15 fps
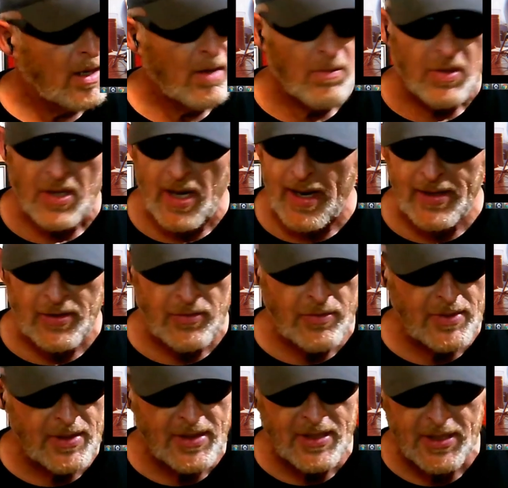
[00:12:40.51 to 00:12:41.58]
But, hey, you
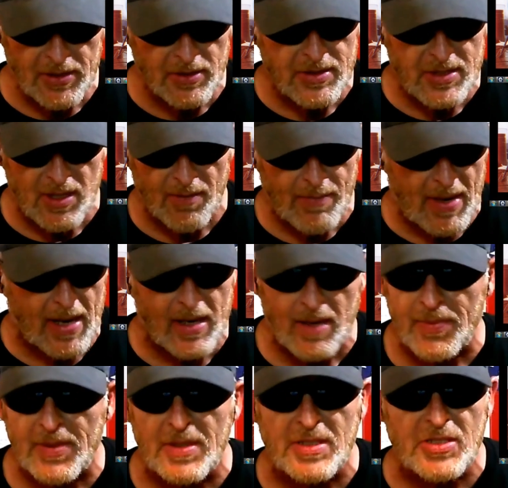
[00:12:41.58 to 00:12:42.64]
need to get your stuff back up
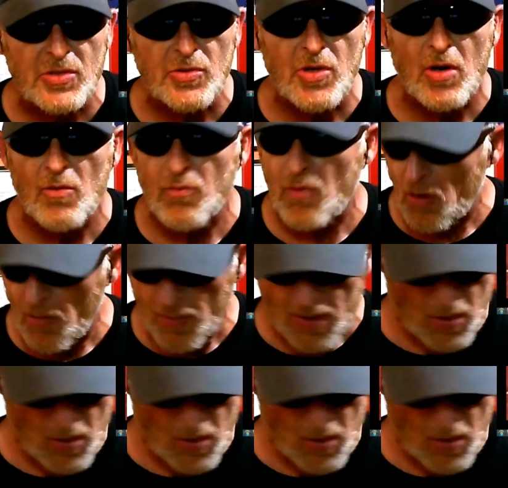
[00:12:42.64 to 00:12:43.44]
in the studio. Roll up in